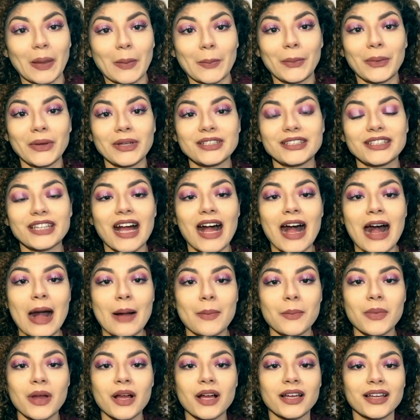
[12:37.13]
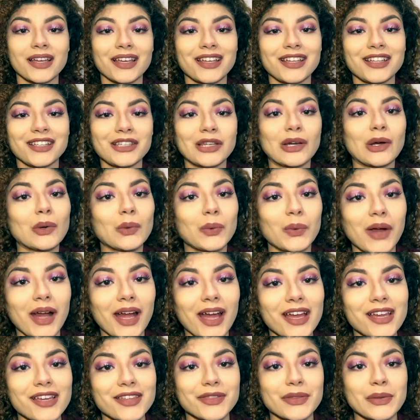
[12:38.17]
but in no
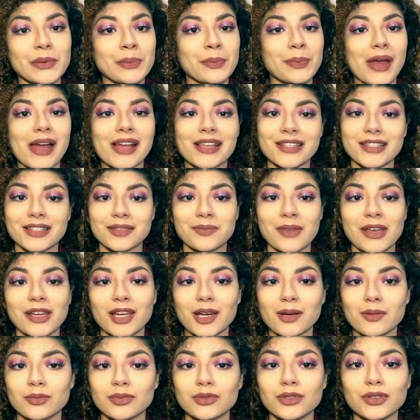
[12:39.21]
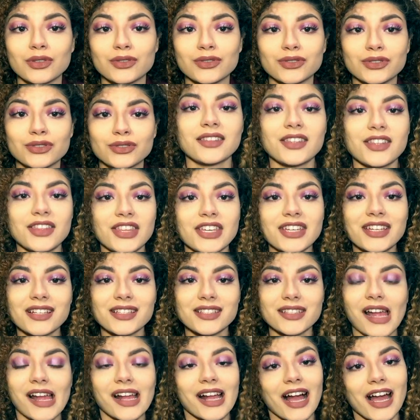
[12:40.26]
way the best makeup guru. The thing
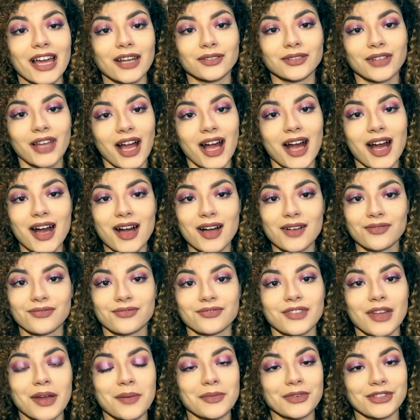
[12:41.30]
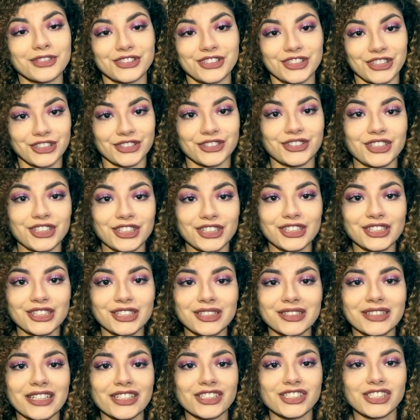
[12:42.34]
is, like, I don't have the
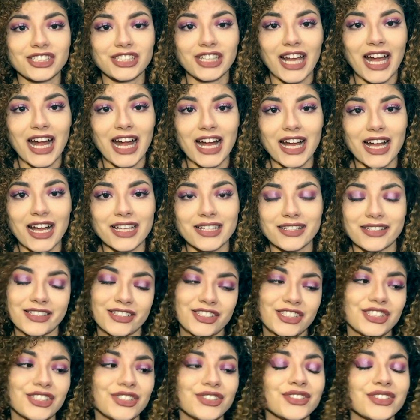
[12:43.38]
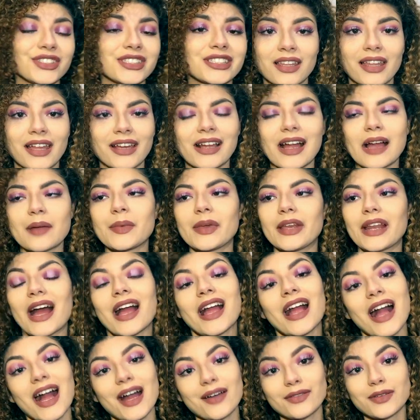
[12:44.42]
material that she has, that she uses. Like, I mean, I
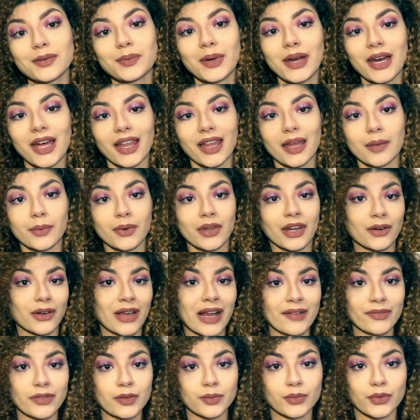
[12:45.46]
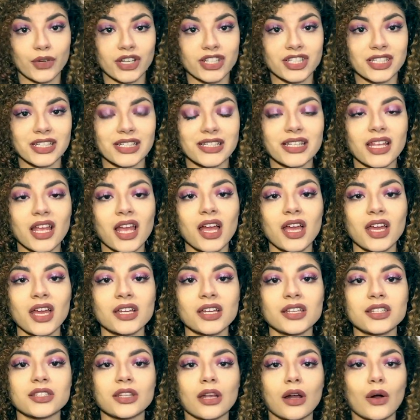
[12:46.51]
have the palette, but I don't have the brushes,
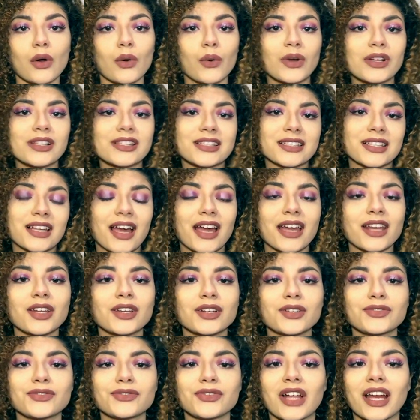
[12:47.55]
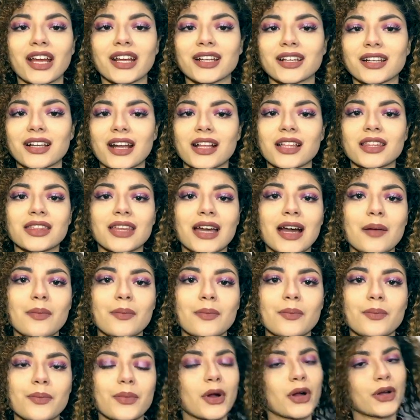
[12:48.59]
so it's kind of like at that
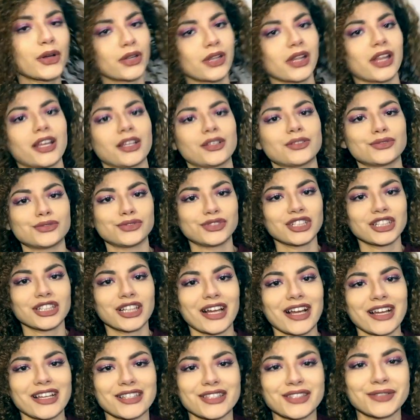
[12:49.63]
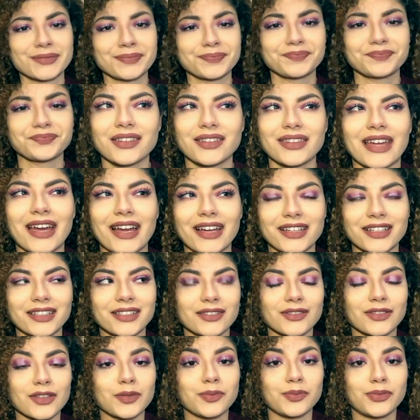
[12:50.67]
point, like, realize like
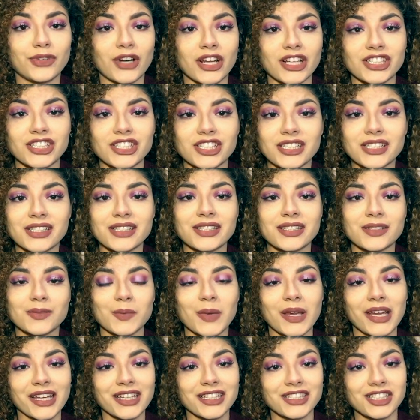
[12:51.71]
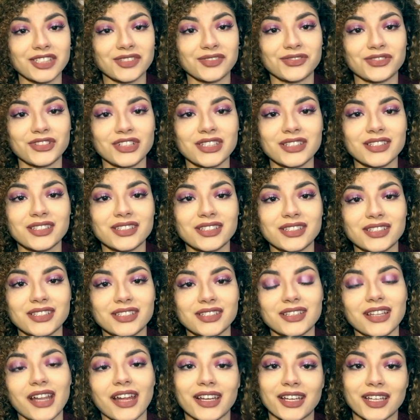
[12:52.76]
the brushes make a
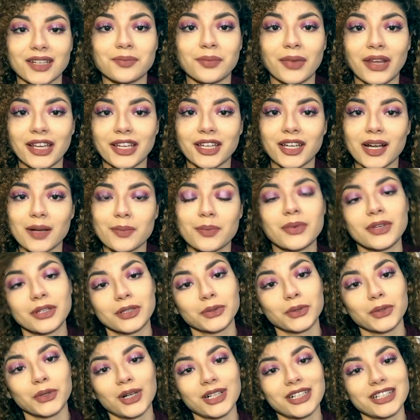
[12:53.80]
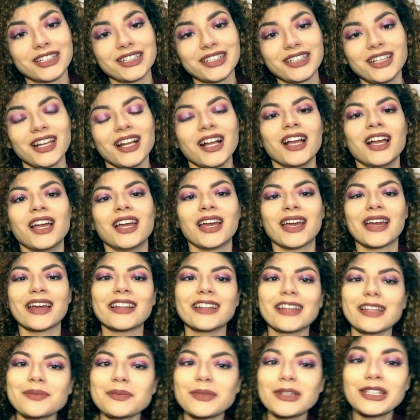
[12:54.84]
difference, like in makeup and quality.
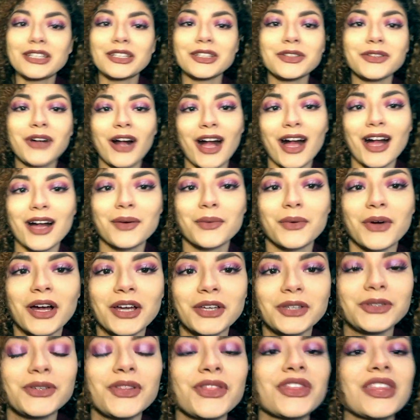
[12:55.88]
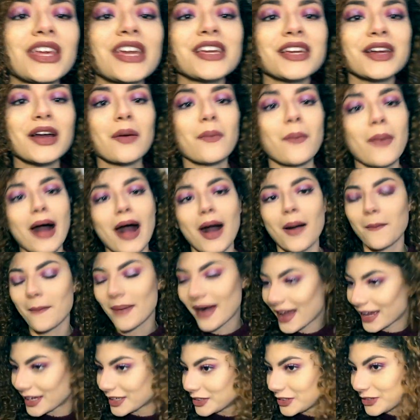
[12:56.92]
And let me know what you think about
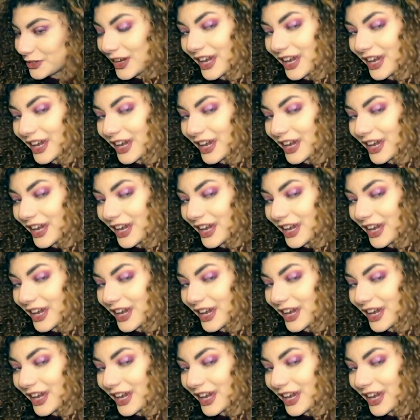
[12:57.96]
my new